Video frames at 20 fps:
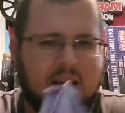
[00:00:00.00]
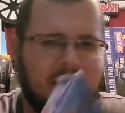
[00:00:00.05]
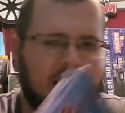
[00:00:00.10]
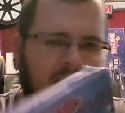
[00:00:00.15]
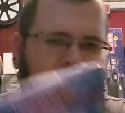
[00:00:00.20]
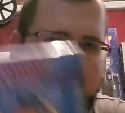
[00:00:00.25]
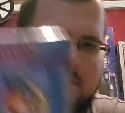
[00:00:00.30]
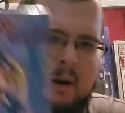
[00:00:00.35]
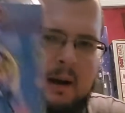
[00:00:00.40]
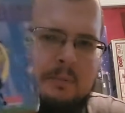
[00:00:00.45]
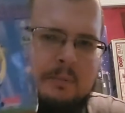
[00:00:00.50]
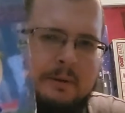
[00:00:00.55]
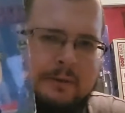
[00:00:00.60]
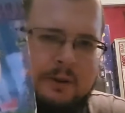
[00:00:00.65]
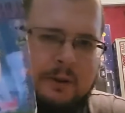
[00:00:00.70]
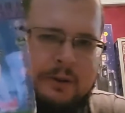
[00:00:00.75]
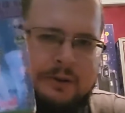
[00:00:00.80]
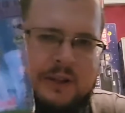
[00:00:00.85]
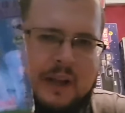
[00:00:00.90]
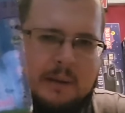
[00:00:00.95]
Powerpuff
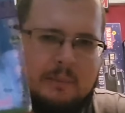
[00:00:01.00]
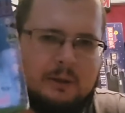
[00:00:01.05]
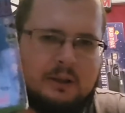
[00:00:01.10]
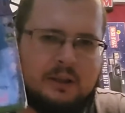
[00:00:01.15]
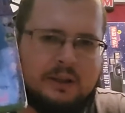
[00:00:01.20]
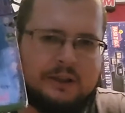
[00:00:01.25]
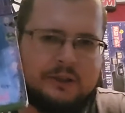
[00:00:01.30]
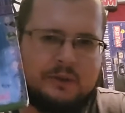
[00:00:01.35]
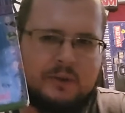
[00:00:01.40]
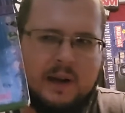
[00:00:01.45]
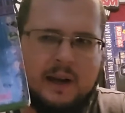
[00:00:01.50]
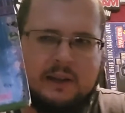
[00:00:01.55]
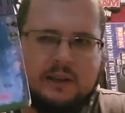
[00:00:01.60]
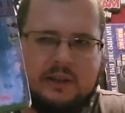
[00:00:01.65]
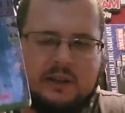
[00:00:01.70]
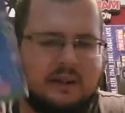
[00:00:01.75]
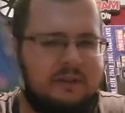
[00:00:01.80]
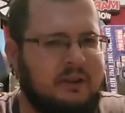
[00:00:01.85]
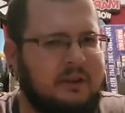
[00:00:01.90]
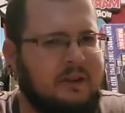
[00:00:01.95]
Girls Chemical
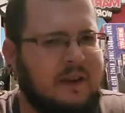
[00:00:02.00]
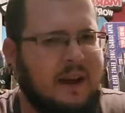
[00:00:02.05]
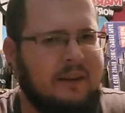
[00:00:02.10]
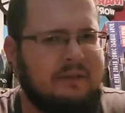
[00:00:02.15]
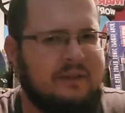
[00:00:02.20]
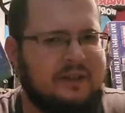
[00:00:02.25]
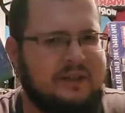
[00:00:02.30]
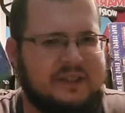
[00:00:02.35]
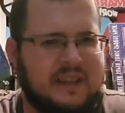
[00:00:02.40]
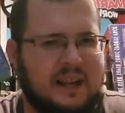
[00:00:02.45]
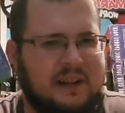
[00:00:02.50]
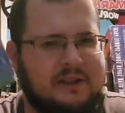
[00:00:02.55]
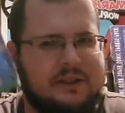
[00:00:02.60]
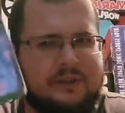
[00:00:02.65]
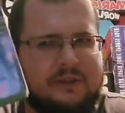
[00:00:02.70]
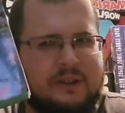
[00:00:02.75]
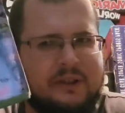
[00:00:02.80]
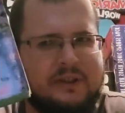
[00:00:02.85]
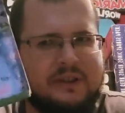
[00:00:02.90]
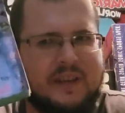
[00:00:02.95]
Extraction. If you have
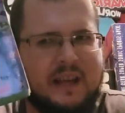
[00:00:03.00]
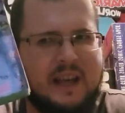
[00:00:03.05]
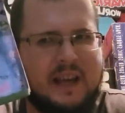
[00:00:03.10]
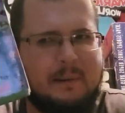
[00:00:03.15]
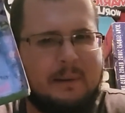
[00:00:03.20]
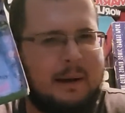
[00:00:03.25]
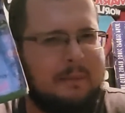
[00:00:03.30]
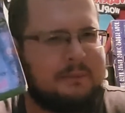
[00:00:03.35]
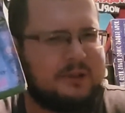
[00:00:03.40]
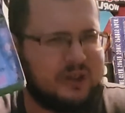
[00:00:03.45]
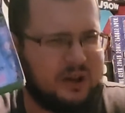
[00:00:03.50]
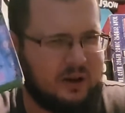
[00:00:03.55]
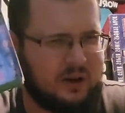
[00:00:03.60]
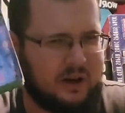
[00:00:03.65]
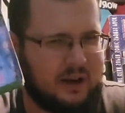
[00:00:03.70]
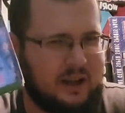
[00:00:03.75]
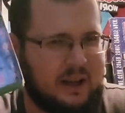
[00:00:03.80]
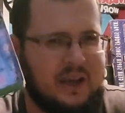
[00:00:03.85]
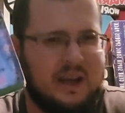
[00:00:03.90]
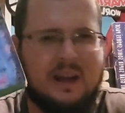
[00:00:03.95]
nostalgia for this game, I'm
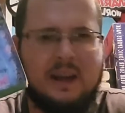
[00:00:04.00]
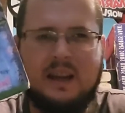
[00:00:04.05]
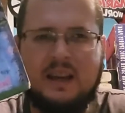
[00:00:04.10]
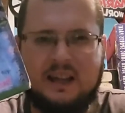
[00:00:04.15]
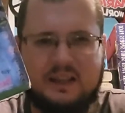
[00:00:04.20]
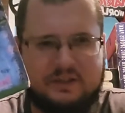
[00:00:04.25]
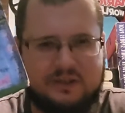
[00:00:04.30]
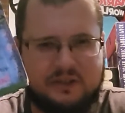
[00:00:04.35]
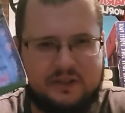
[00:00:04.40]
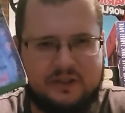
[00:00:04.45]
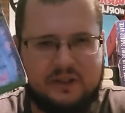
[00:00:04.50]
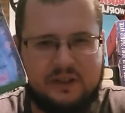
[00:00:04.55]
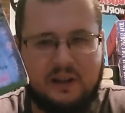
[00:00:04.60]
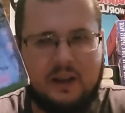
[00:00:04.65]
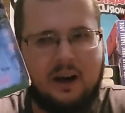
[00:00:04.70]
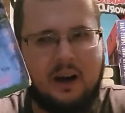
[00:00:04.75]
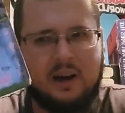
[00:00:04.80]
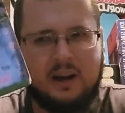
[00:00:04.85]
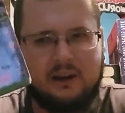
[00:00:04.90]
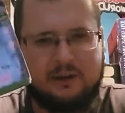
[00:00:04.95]
sorry. It's just a
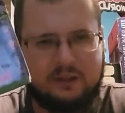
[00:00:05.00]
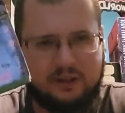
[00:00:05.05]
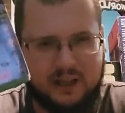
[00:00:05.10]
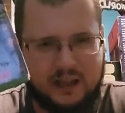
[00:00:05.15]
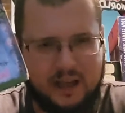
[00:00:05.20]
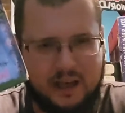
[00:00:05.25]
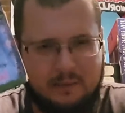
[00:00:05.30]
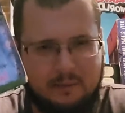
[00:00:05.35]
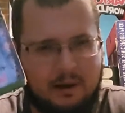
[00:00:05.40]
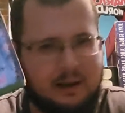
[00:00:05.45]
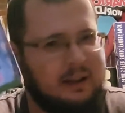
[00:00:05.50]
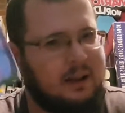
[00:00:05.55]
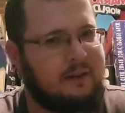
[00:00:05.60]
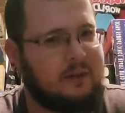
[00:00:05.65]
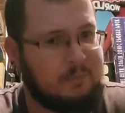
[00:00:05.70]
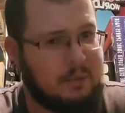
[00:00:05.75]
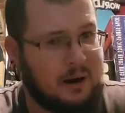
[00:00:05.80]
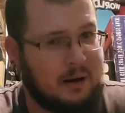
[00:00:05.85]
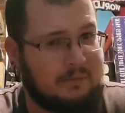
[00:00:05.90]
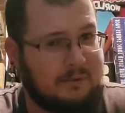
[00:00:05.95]
god-awful game. I love
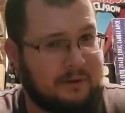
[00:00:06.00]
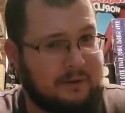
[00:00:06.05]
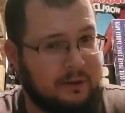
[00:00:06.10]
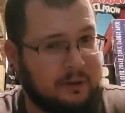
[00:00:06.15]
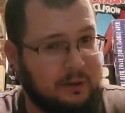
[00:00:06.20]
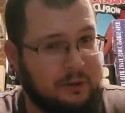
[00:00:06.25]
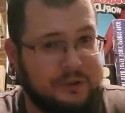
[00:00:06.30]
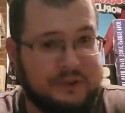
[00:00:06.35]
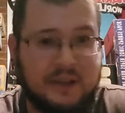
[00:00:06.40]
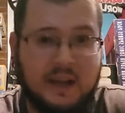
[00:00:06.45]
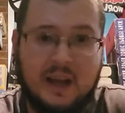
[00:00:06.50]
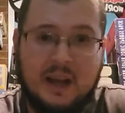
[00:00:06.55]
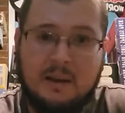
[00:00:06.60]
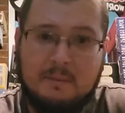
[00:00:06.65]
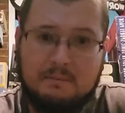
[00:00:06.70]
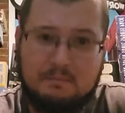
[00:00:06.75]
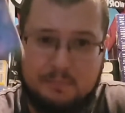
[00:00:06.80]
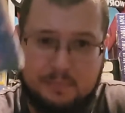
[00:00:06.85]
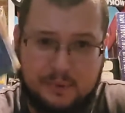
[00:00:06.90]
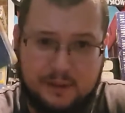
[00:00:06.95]
the Powerpuff Girls,
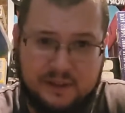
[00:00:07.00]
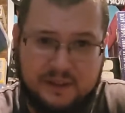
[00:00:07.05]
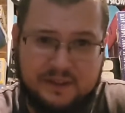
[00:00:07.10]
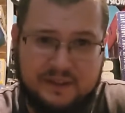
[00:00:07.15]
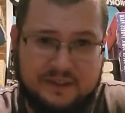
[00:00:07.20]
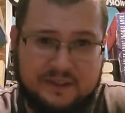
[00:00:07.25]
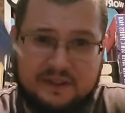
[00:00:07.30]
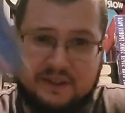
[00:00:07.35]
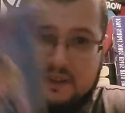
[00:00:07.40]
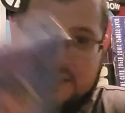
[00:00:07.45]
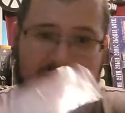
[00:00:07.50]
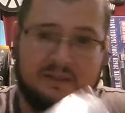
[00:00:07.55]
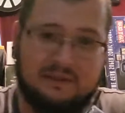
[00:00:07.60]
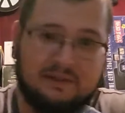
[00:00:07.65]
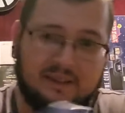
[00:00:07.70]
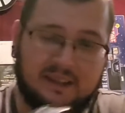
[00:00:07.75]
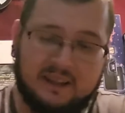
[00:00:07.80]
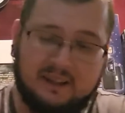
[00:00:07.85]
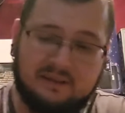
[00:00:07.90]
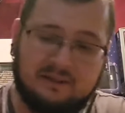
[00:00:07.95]
but this is,
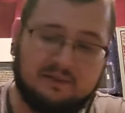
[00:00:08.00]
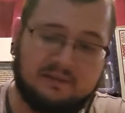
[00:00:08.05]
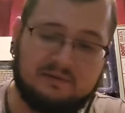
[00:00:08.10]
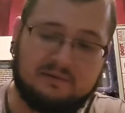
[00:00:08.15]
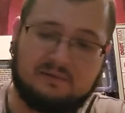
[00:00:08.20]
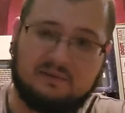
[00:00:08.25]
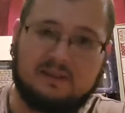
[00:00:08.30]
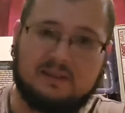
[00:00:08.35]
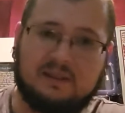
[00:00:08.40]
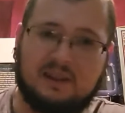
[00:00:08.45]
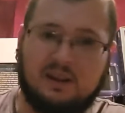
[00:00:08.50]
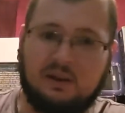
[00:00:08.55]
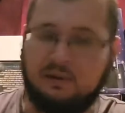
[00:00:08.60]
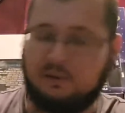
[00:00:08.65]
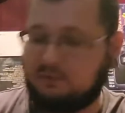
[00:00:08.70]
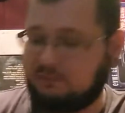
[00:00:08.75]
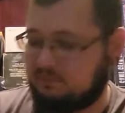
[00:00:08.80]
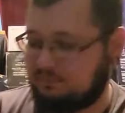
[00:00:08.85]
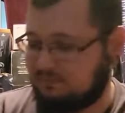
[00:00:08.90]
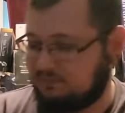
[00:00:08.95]
like,
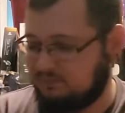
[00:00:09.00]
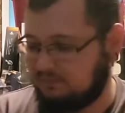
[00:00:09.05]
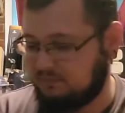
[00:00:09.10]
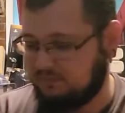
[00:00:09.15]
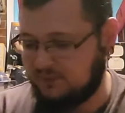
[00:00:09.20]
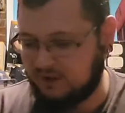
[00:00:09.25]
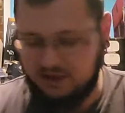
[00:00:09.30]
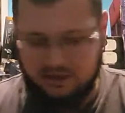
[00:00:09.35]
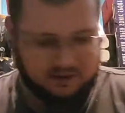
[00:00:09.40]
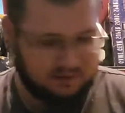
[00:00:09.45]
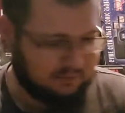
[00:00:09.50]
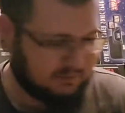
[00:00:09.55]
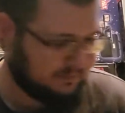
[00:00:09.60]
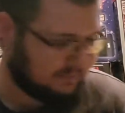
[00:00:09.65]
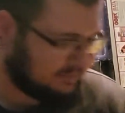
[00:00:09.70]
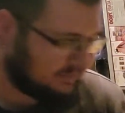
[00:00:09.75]
no. You know?